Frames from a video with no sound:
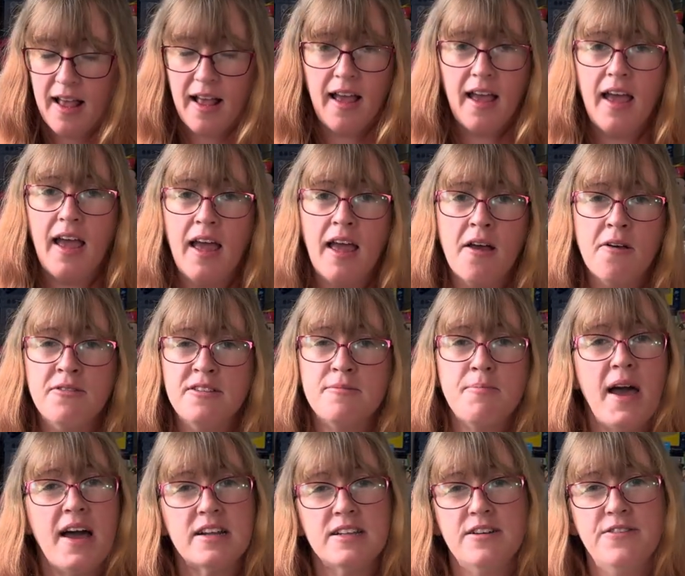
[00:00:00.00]
it was
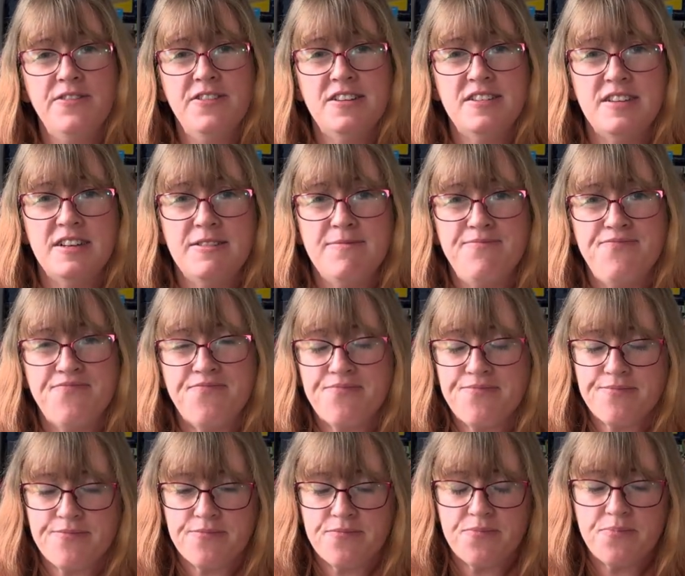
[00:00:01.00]
magnificent.
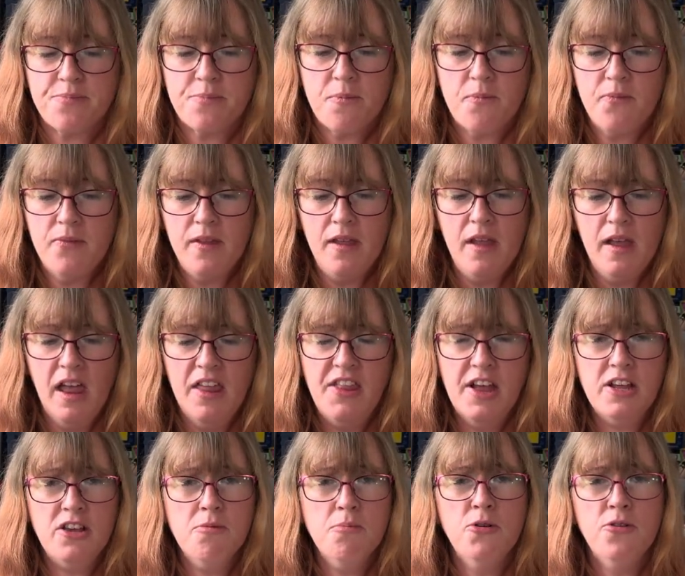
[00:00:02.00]
And
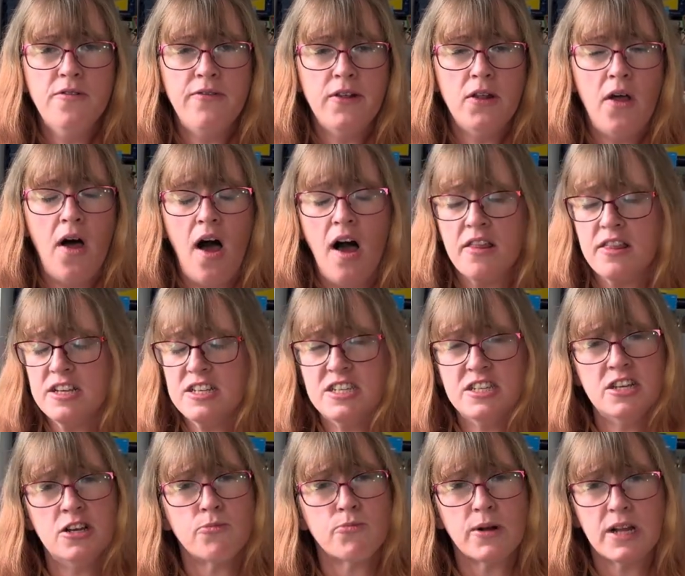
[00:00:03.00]
then you move along. This is
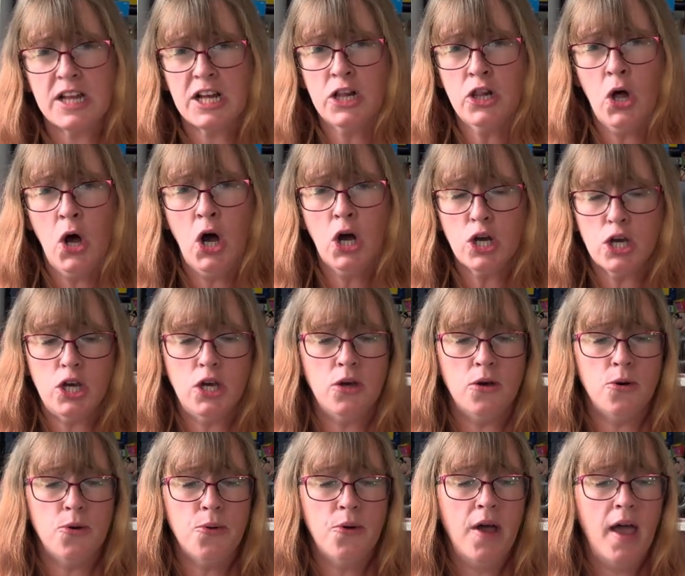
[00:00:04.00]
a really long
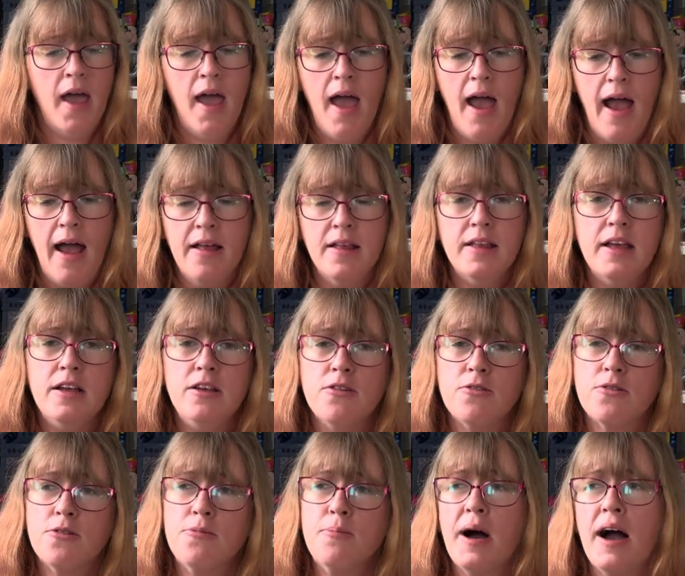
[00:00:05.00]
queue. And then you
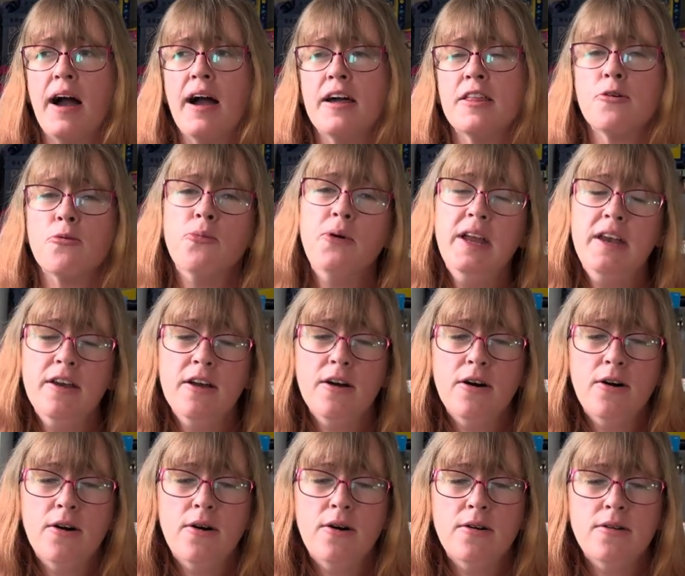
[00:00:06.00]
go by the
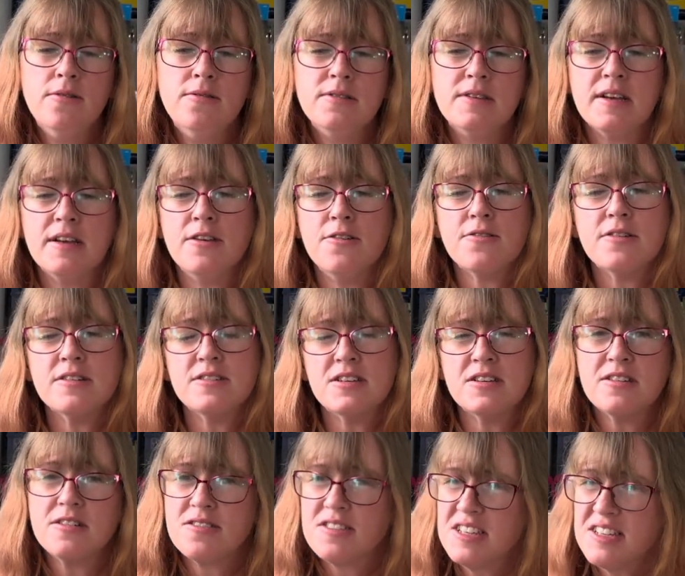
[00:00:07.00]
windows and you can see
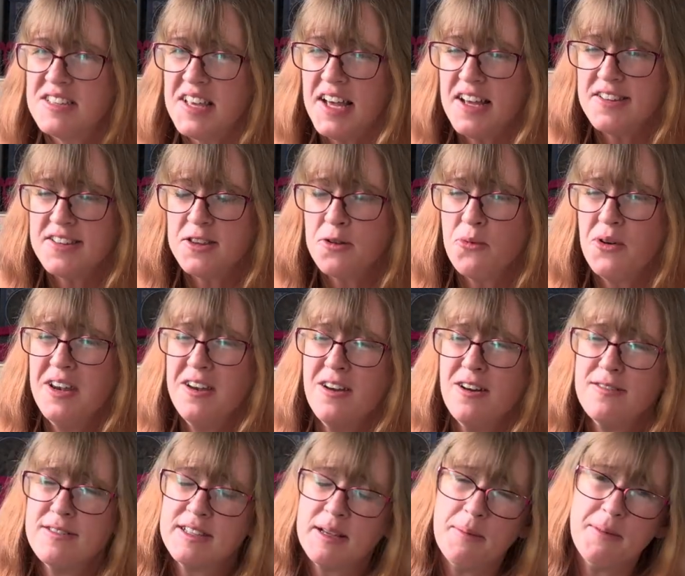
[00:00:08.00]
little details in the
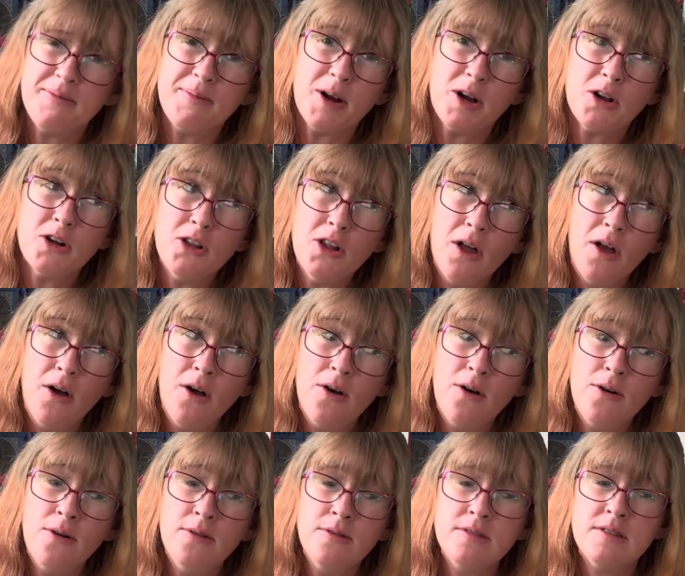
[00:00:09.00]
windows. Some of them are
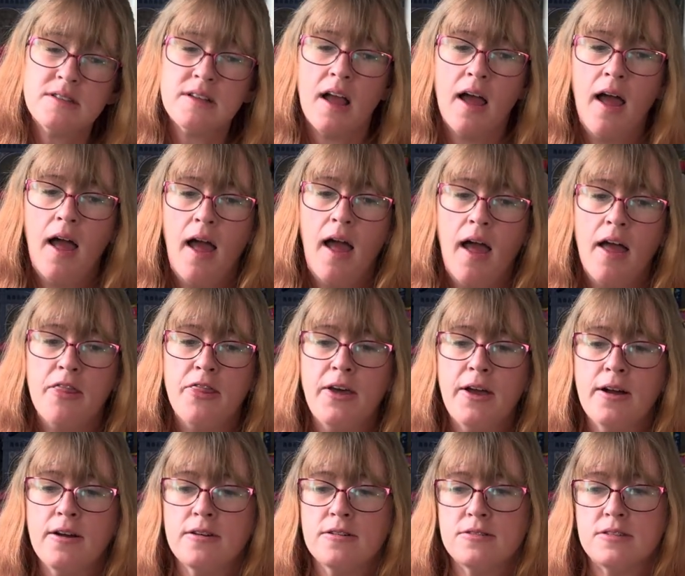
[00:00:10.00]
closed.
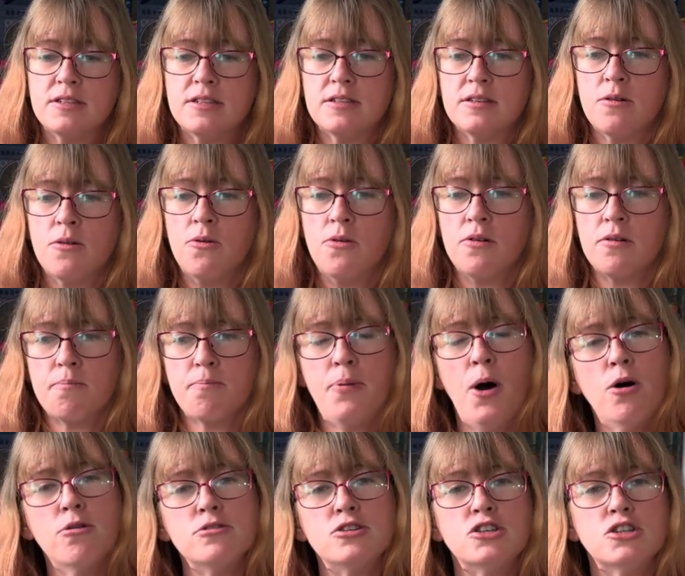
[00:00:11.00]
There's
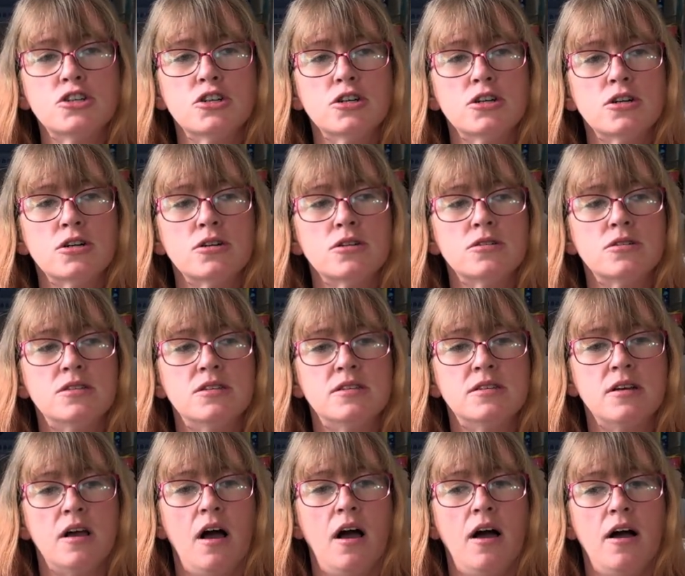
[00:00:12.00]
posters
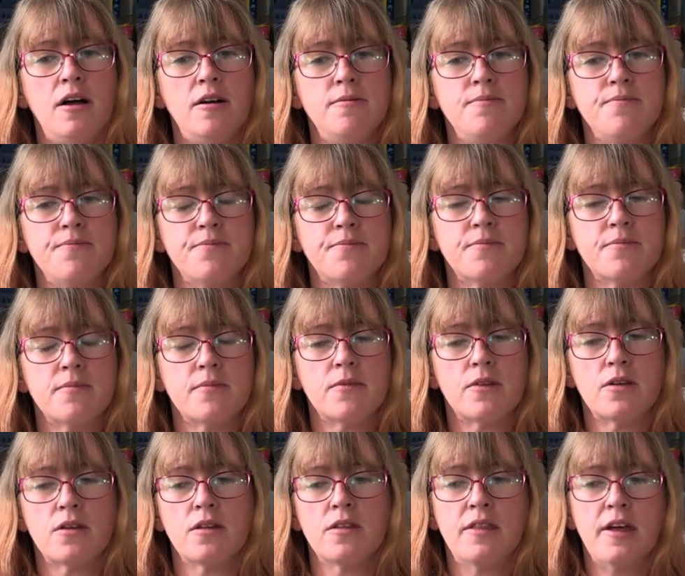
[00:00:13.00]

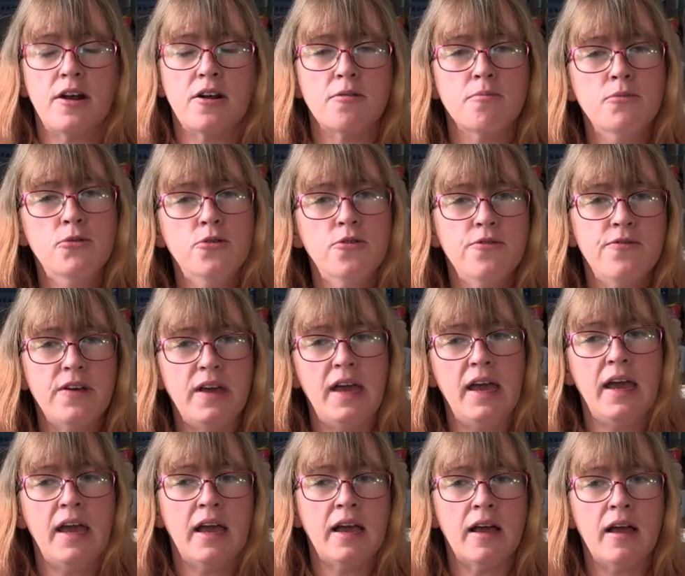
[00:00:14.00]
that are
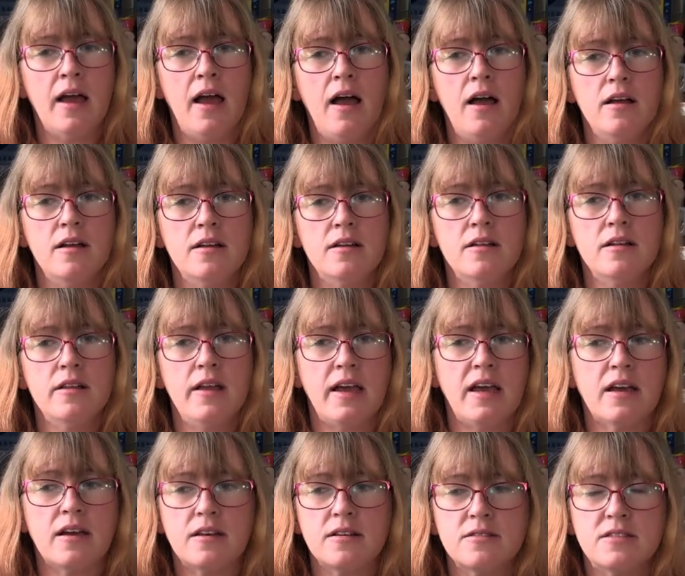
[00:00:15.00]
moving,
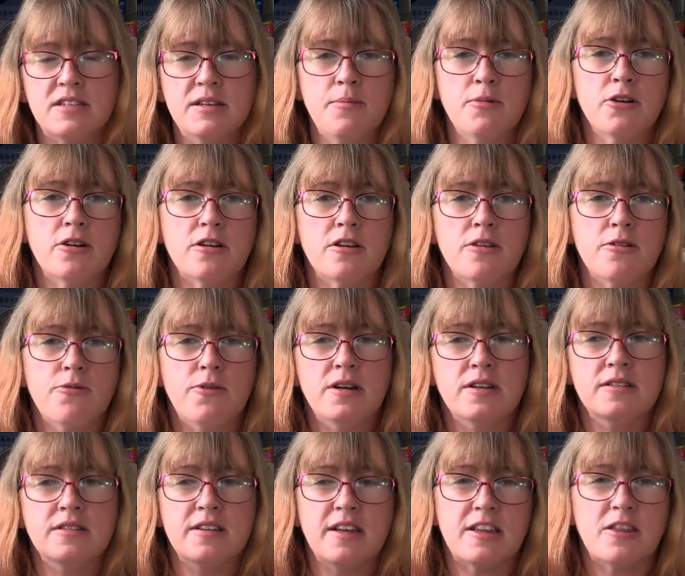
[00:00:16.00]
like similar to the
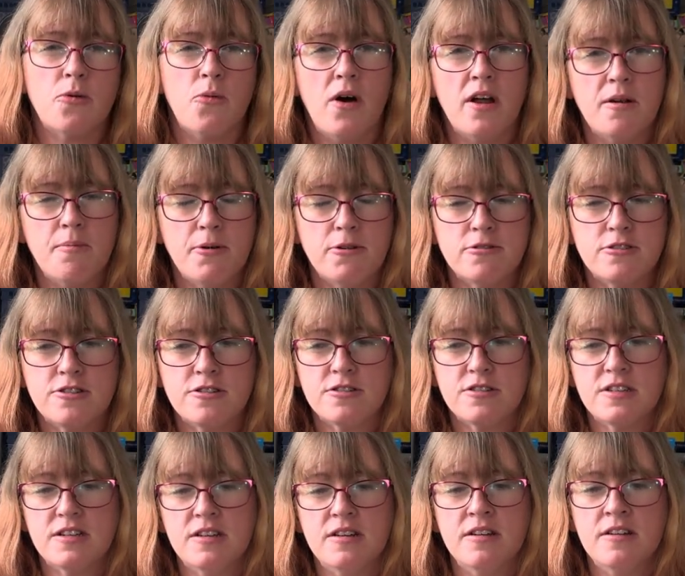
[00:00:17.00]
ones, like the wanted posters
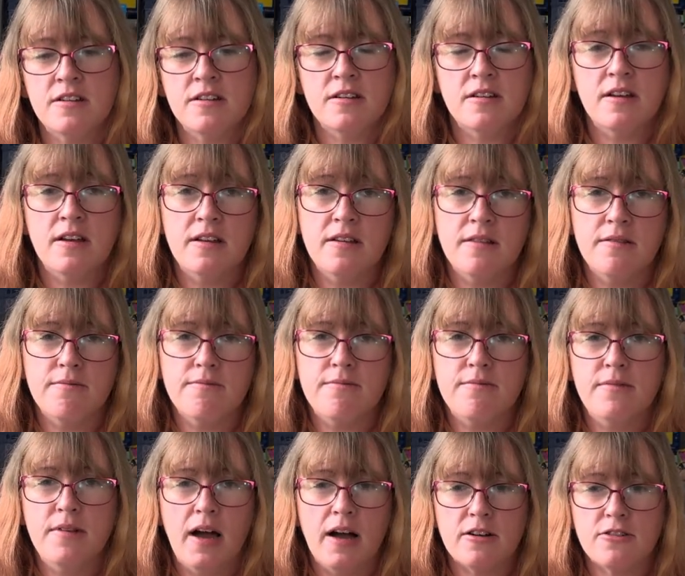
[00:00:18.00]
in
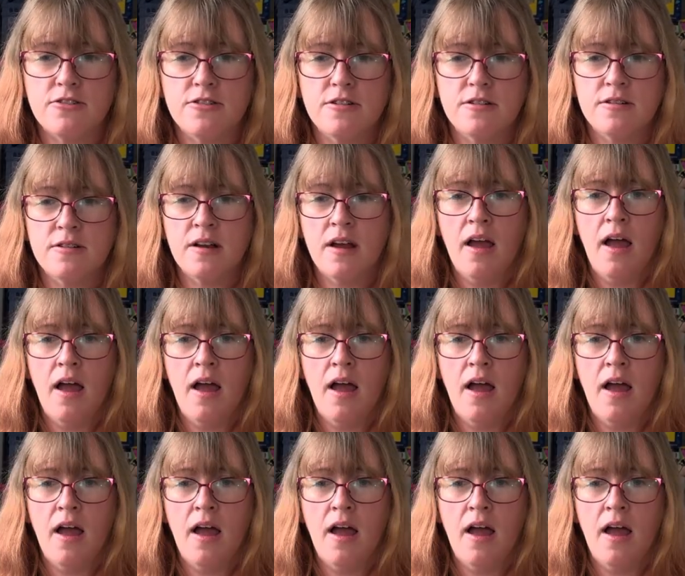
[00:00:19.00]
Nocturne.